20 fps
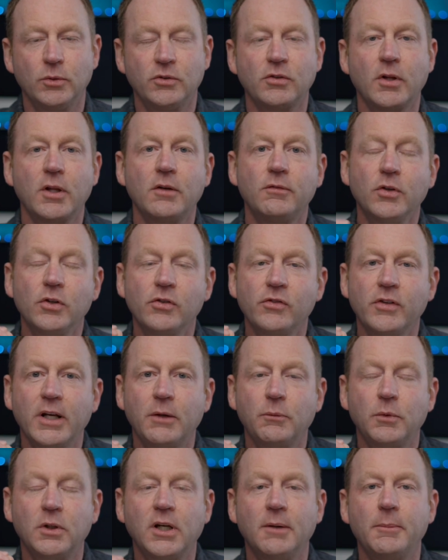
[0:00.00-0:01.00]
So they first said
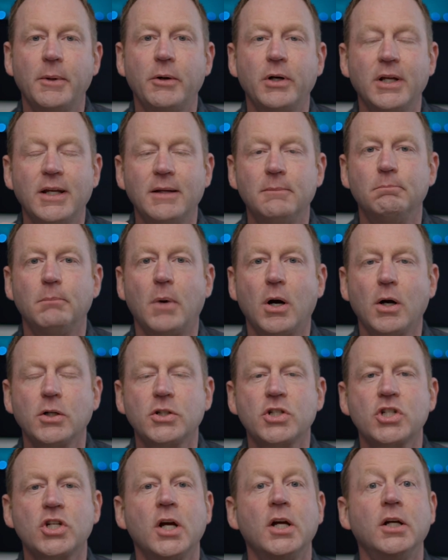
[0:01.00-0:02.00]
it would come out in
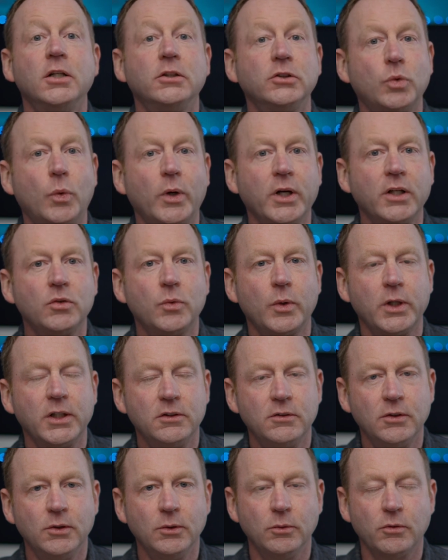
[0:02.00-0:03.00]
March
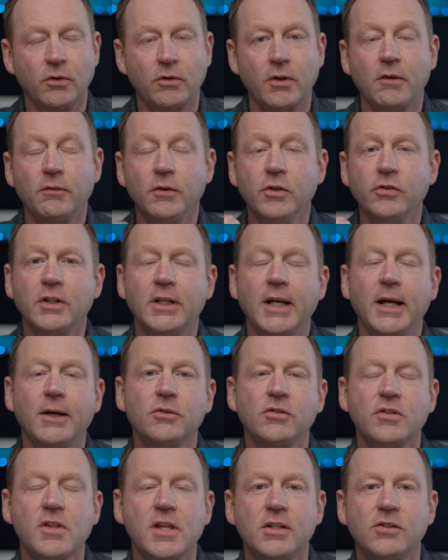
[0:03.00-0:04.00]
2022. So they first
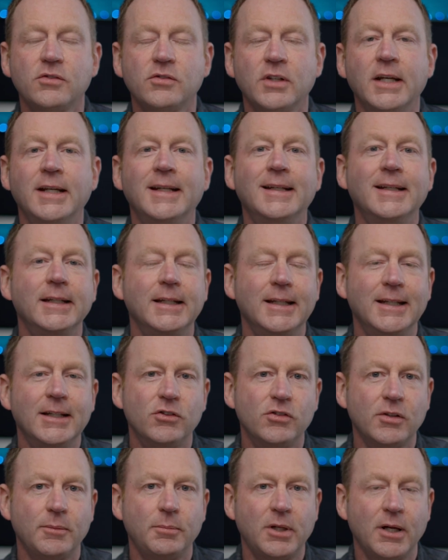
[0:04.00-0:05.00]
announced this in
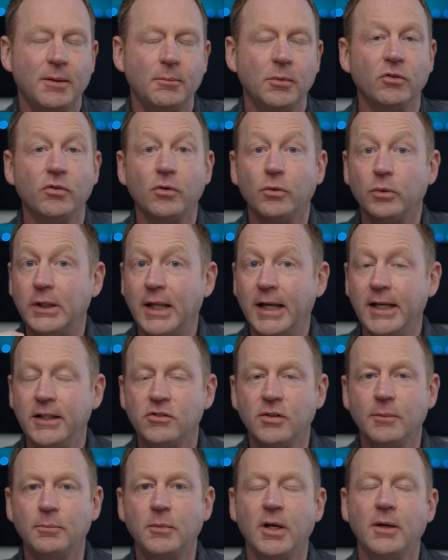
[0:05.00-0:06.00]
September. So late
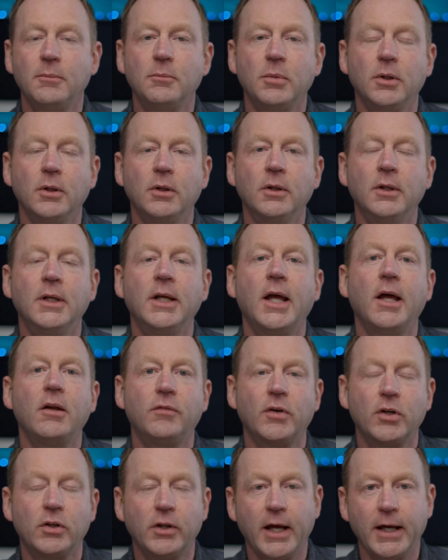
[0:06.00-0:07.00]
September at
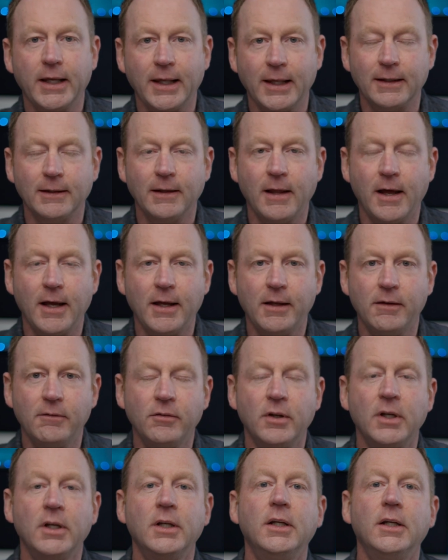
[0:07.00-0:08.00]
Funnel Hacking
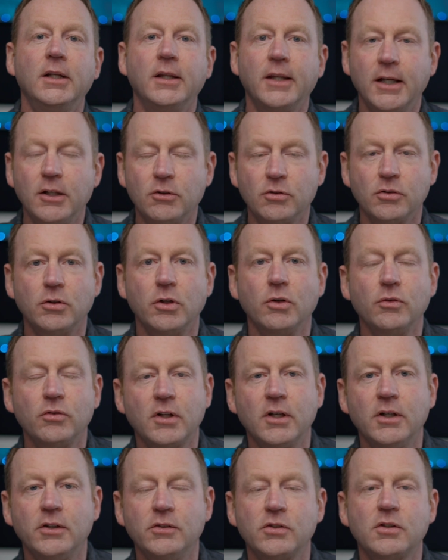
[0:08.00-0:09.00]
Live, they
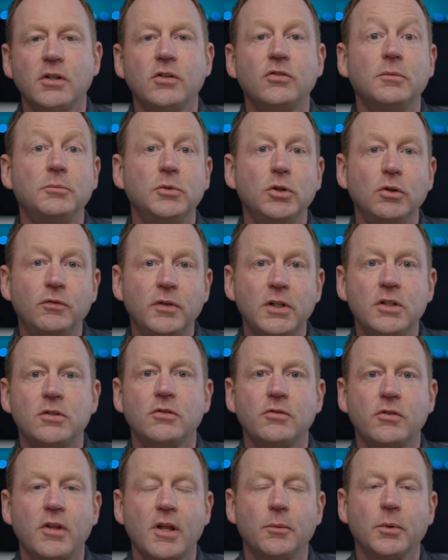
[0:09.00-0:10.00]
introduced us to some new
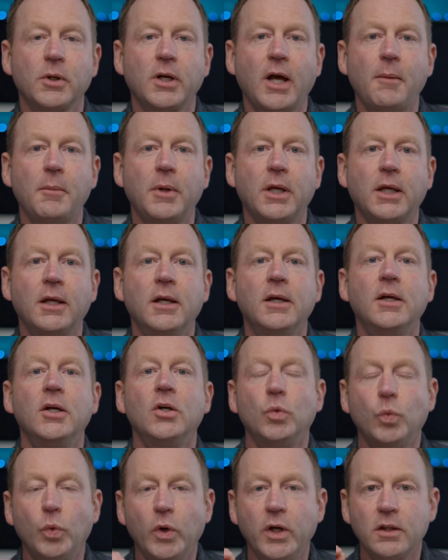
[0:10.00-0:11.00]
features that were coming
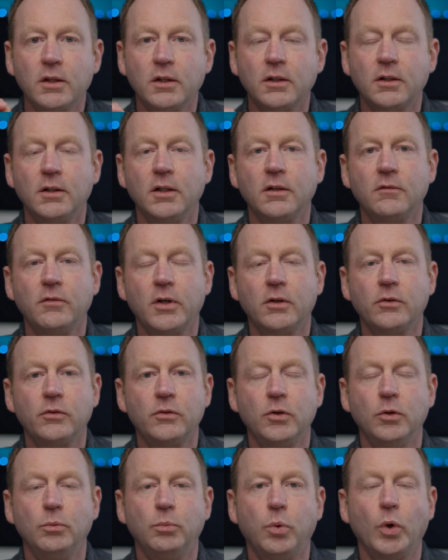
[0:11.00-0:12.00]
with ClickFunnels
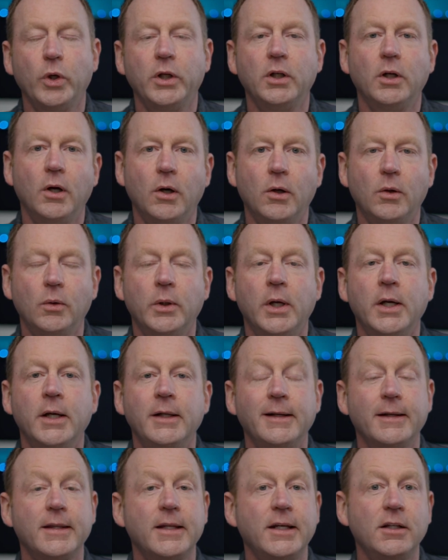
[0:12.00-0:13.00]
2.0.
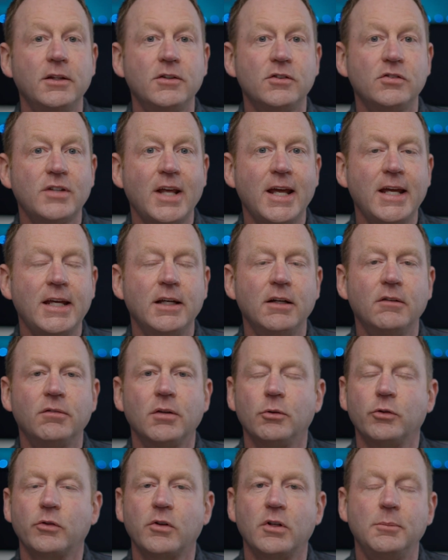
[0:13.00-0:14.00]
Now, they didn't say if
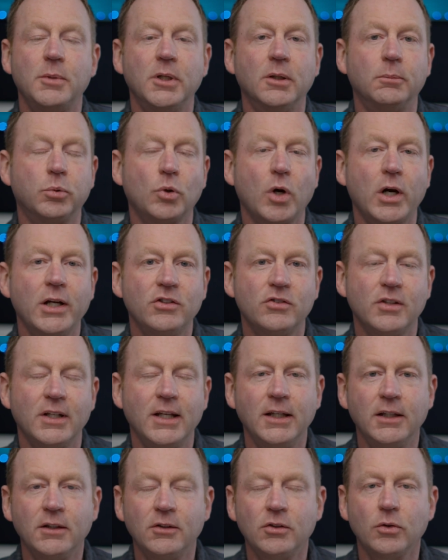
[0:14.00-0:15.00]
there was going to be a price
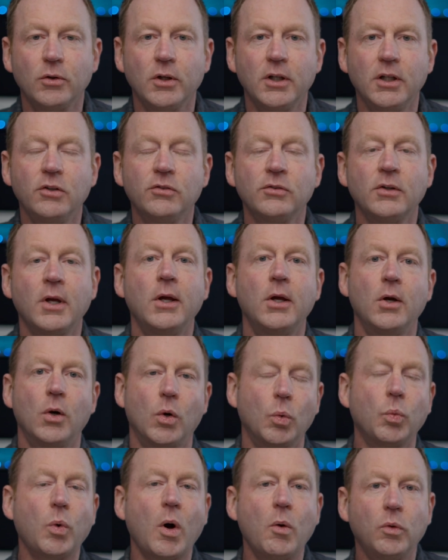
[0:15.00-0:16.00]
increase
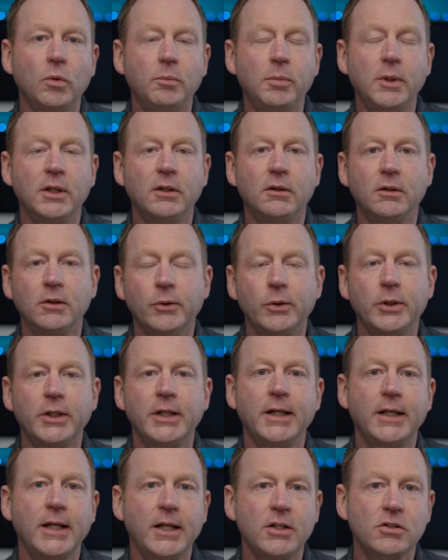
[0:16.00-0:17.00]
or what would be included
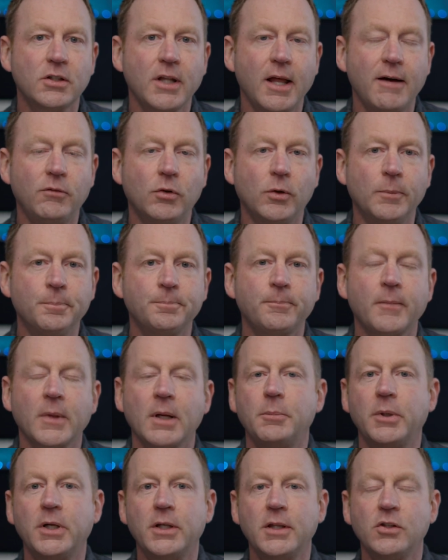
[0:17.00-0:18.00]
at each level.
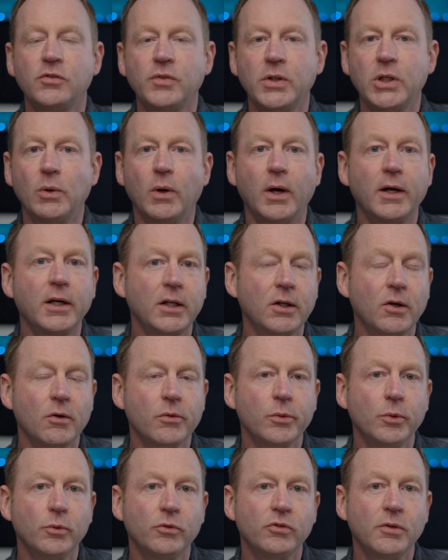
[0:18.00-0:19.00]
But in this video, I'm going to go
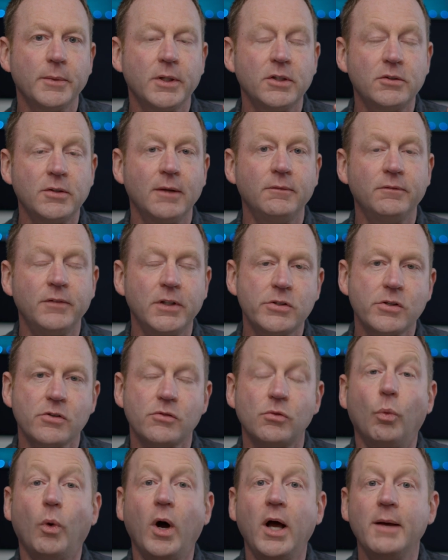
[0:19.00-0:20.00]
through some of the top features
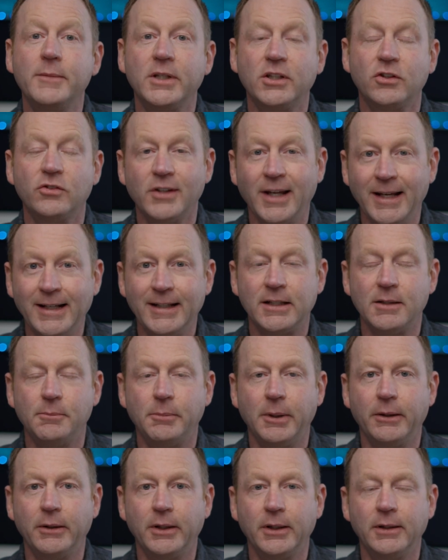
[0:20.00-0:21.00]
and why I'm excited
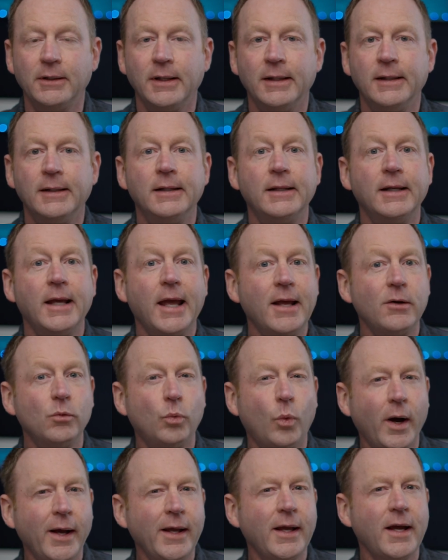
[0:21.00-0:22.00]
about it and
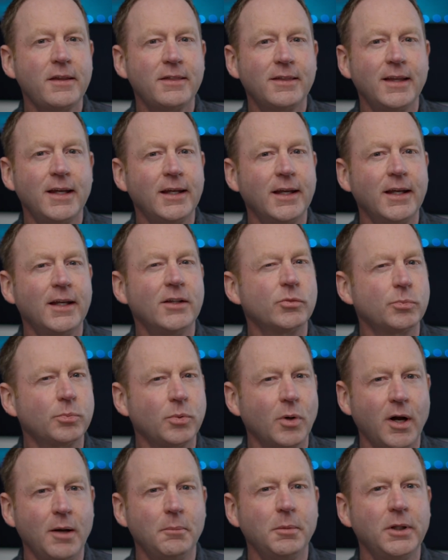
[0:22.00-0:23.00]
why I think it's
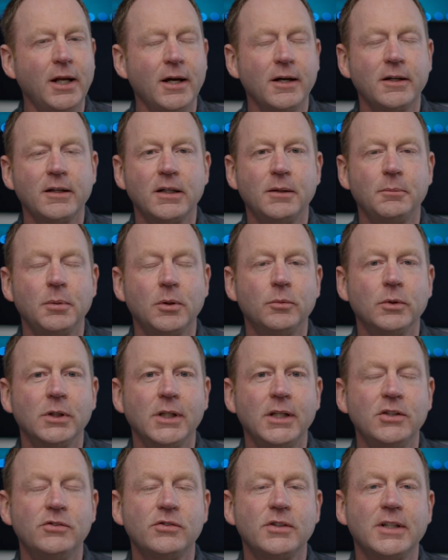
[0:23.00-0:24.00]
probably not going to be
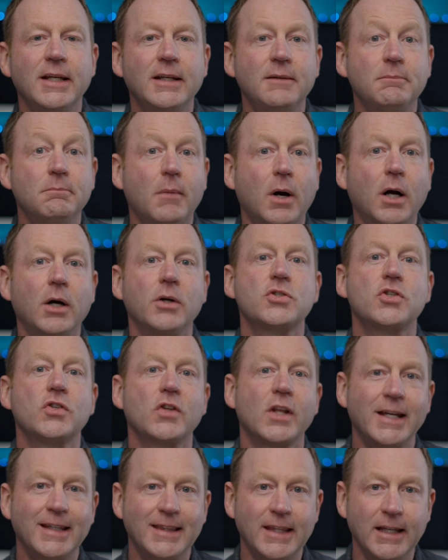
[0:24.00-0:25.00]
released in March
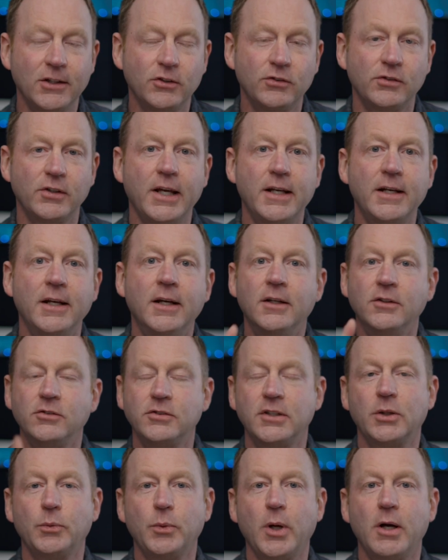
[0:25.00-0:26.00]
like they said.
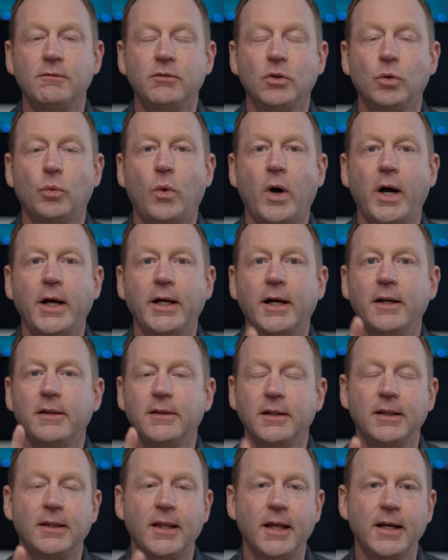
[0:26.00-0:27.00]
Stick around for why I
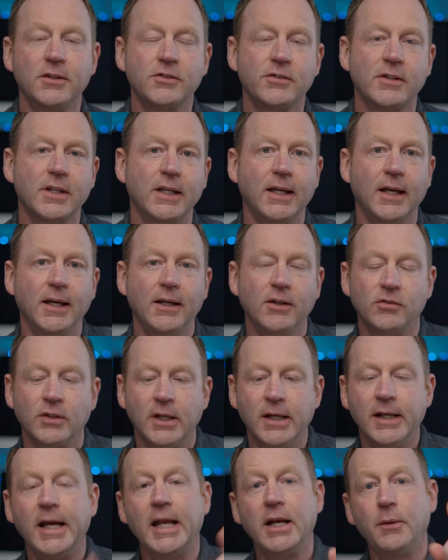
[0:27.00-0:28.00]
think that's the case.
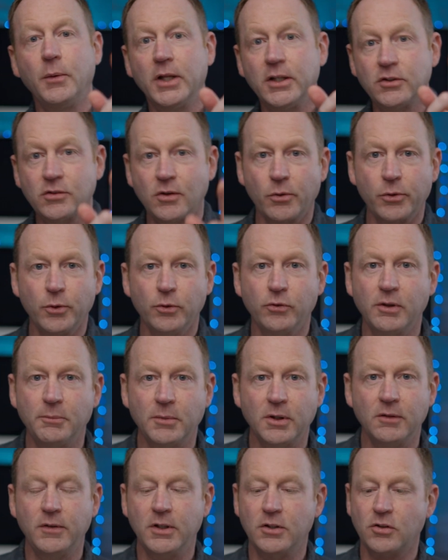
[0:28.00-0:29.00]
Anyway, let's go through some
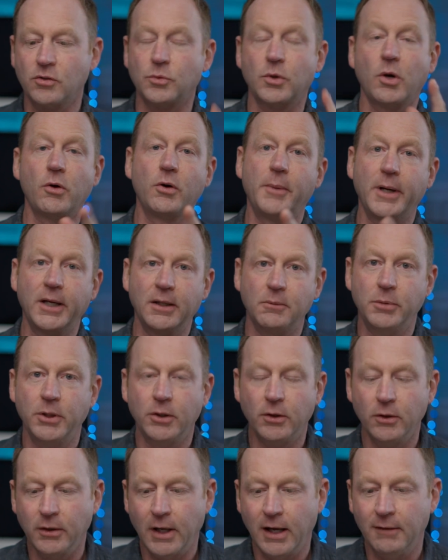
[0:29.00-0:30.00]
of the features. We'll go to my
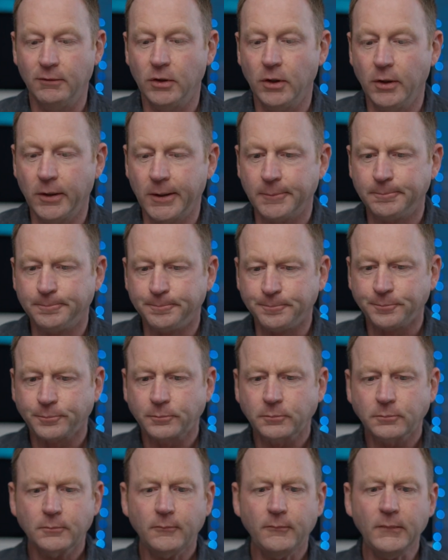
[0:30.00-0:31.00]
computer and have a look.
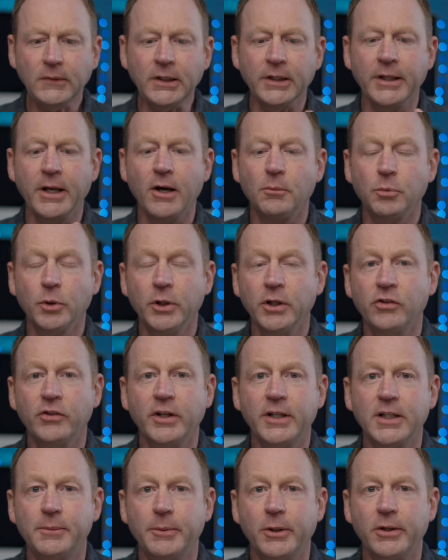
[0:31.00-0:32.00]
Now, I'm pretty
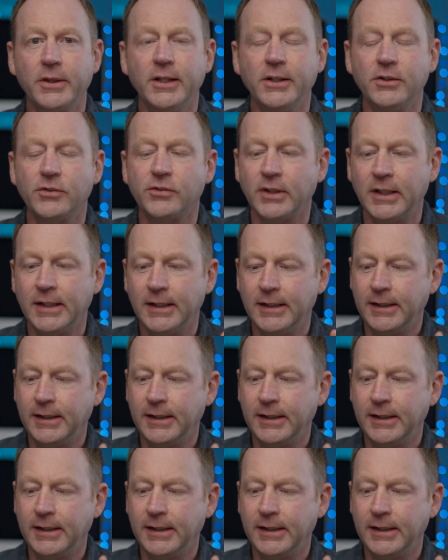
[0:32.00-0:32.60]
excited about this.